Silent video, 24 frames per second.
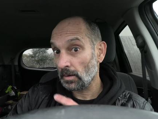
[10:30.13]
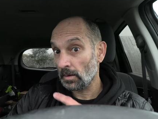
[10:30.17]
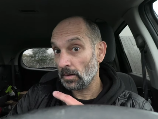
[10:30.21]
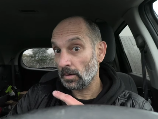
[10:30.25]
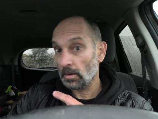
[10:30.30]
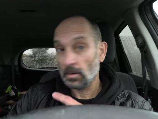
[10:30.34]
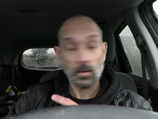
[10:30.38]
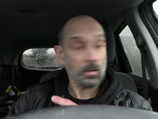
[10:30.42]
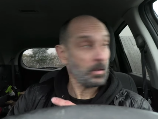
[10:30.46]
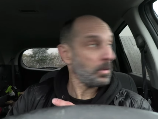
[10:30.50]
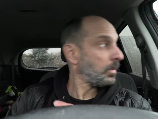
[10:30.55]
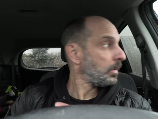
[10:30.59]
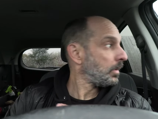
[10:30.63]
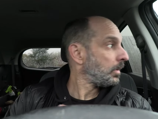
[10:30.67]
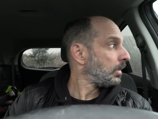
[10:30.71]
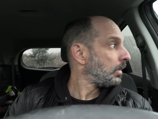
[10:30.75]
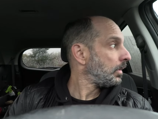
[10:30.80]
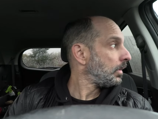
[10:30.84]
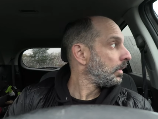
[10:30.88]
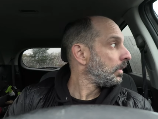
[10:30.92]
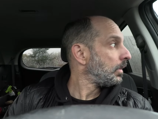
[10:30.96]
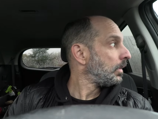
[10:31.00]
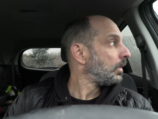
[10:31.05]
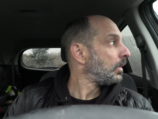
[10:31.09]

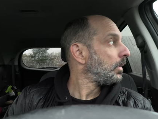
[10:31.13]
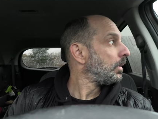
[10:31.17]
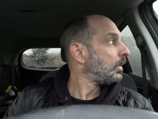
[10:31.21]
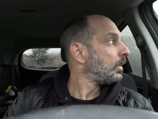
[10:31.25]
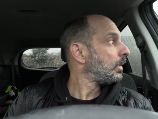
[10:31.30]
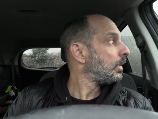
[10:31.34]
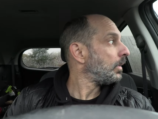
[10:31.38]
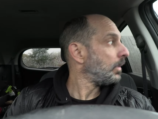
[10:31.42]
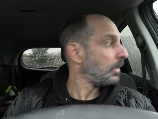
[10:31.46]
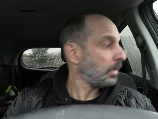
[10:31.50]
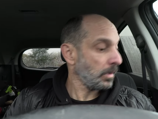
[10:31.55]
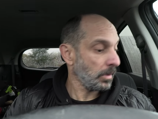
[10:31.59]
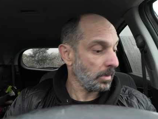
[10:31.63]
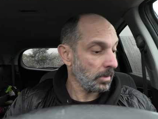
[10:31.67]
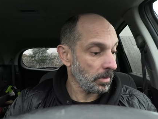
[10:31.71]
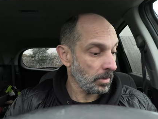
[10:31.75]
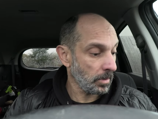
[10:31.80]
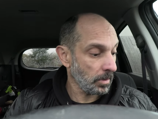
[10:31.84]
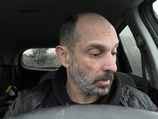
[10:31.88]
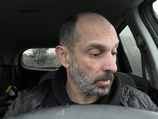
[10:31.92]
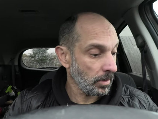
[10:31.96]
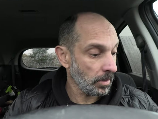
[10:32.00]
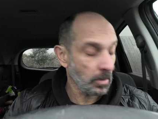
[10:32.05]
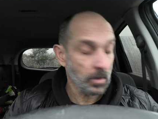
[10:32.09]

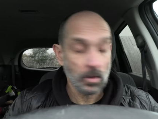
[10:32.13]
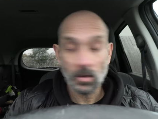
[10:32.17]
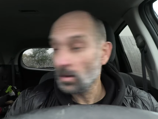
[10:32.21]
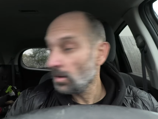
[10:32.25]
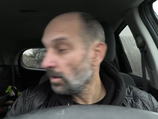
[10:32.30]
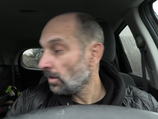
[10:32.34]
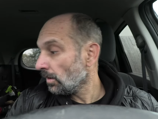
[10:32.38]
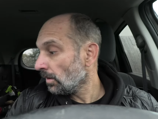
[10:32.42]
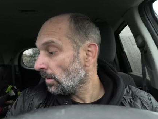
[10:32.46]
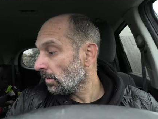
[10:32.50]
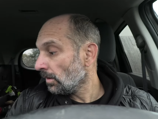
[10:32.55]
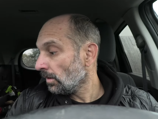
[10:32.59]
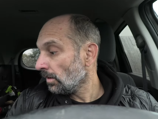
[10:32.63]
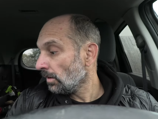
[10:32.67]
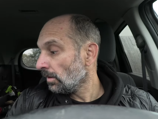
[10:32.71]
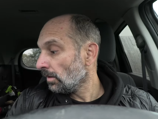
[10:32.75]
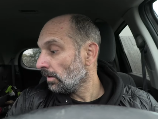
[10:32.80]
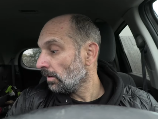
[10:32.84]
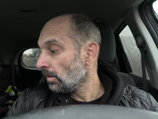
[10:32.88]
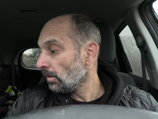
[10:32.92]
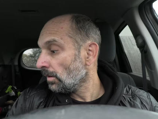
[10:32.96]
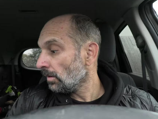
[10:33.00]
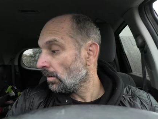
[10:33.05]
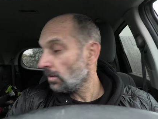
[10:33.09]

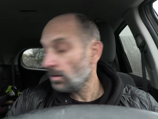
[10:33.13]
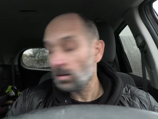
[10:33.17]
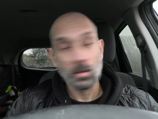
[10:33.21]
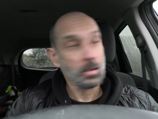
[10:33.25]
[no speech]